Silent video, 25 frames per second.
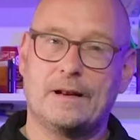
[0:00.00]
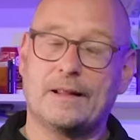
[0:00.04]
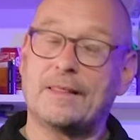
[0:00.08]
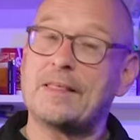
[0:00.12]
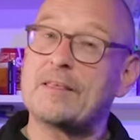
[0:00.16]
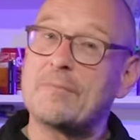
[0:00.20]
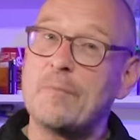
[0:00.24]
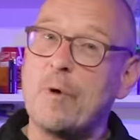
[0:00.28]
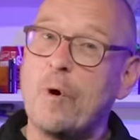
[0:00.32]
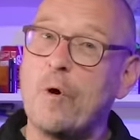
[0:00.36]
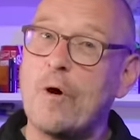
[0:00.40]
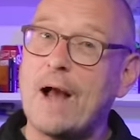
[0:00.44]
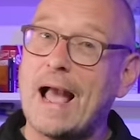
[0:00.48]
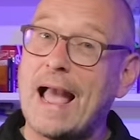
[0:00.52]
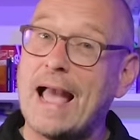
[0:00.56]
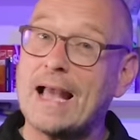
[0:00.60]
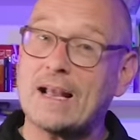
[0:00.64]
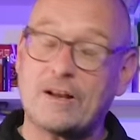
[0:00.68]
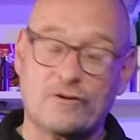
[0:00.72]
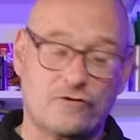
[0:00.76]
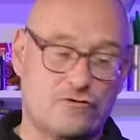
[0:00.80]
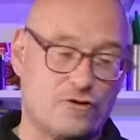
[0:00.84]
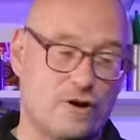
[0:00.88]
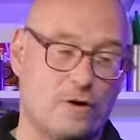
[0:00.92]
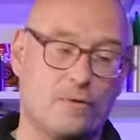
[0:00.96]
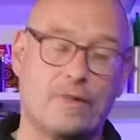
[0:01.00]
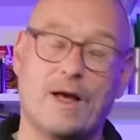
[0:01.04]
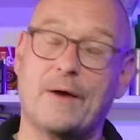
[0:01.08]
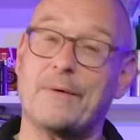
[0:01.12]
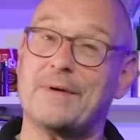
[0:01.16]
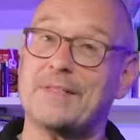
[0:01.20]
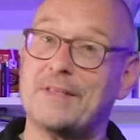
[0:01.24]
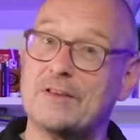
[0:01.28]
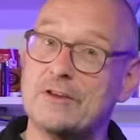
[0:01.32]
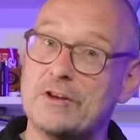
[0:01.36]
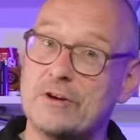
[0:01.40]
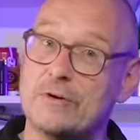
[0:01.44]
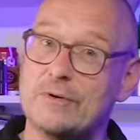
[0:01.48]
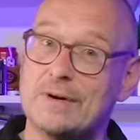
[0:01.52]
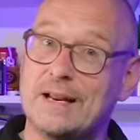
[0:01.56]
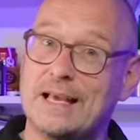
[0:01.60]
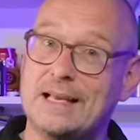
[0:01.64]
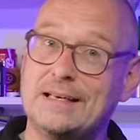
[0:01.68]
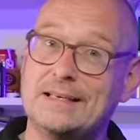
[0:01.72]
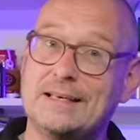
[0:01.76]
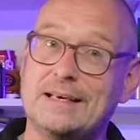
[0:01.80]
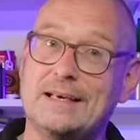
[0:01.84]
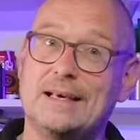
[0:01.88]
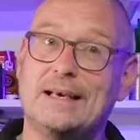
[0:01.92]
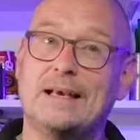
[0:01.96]
And there's more air control though in the new
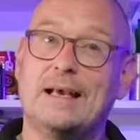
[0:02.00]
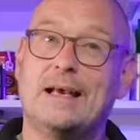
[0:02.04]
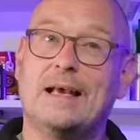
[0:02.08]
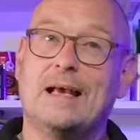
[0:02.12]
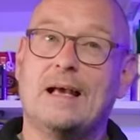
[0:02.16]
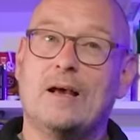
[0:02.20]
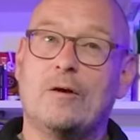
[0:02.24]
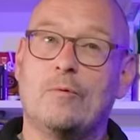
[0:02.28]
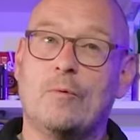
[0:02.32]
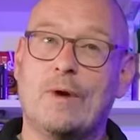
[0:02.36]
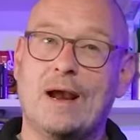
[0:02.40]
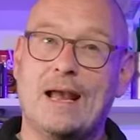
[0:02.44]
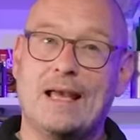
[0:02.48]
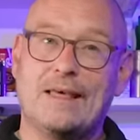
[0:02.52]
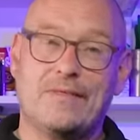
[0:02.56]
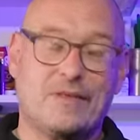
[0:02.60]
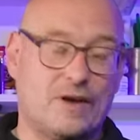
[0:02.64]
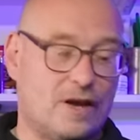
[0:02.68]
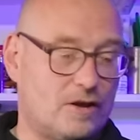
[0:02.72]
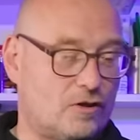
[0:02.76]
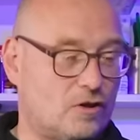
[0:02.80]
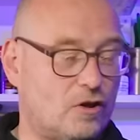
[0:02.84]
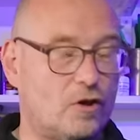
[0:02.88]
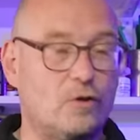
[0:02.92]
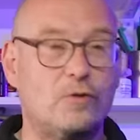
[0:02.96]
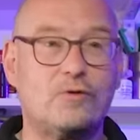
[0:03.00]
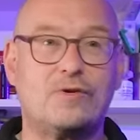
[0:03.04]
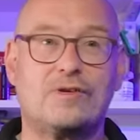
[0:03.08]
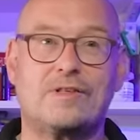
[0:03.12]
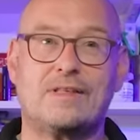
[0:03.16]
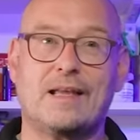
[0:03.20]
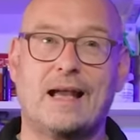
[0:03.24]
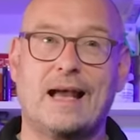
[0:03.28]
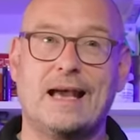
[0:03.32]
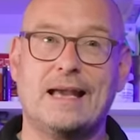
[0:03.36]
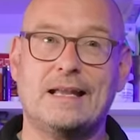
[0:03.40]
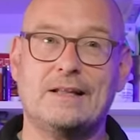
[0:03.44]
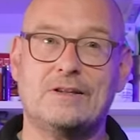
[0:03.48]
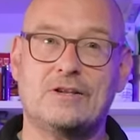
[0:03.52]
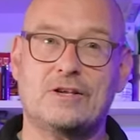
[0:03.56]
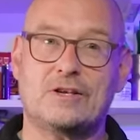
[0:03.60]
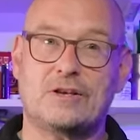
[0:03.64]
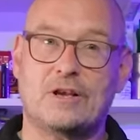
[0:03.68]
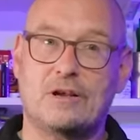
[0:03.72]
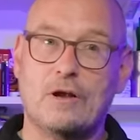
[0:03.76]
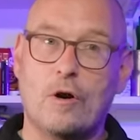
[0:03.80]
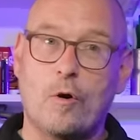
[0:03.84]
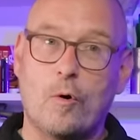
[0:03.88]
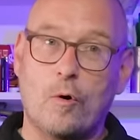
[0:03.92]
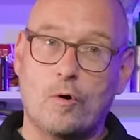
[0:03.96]
lid, with a two-stage
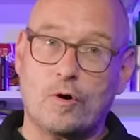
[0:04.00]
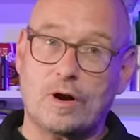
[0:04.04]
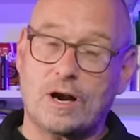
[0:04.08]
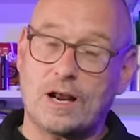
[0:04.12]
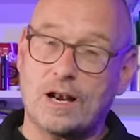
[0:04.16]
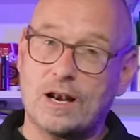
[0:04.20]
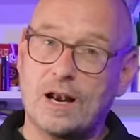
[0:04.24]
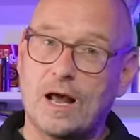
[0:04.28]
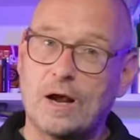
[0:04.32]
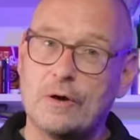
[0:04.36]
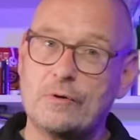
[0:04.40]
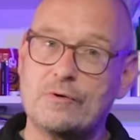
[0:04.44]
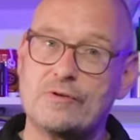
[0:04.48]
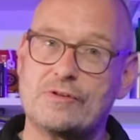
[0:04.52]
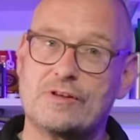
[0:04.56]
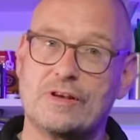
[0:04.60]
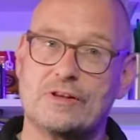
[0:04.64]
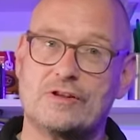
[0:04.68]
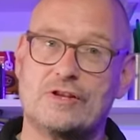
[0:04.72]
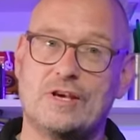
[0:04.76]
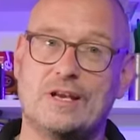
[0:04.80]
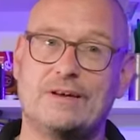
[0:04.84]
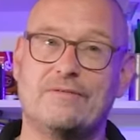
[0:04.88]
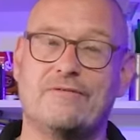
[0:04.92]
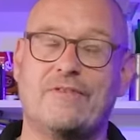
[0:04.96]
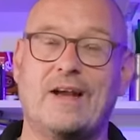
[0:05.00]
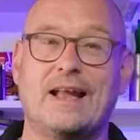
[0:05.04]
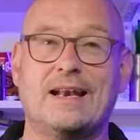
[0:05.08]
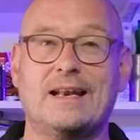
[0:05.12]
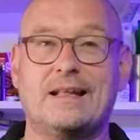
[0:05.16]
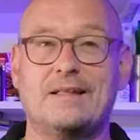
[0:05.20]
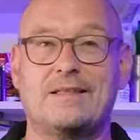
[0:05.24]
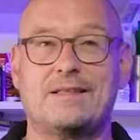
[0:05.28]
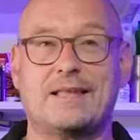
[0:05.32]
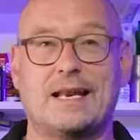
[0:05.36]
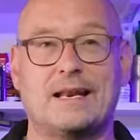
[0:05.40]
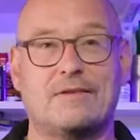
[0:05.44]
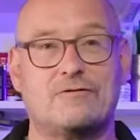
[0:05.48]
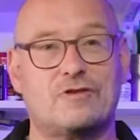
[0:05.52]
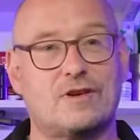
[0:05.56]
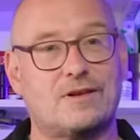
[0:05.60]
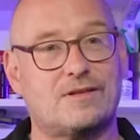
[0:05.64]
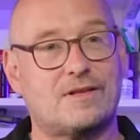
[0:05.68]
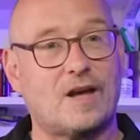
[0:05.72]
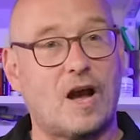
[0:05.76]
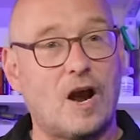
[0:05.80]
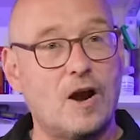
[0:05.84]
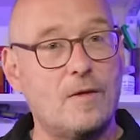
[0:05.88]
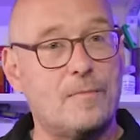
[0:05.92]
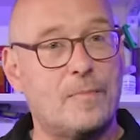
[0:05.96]
or closed chin vent instead of
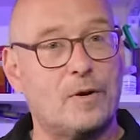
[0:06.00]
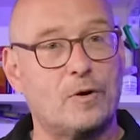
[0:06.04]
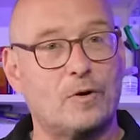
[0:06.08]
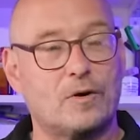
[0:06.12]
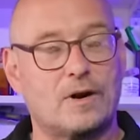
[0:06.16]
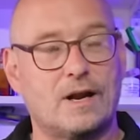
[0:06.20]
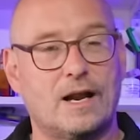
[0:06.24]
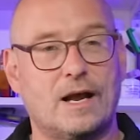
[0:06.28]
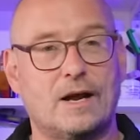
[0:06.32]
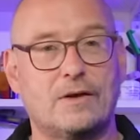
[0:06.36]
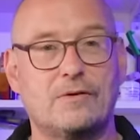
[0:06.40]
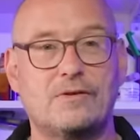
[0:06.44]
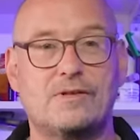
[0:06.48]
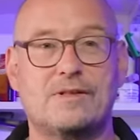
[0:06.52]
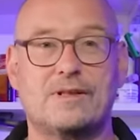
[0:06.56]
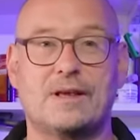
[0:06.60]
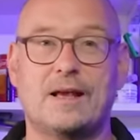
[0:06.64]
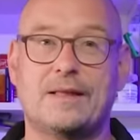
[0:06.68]
just open or closed,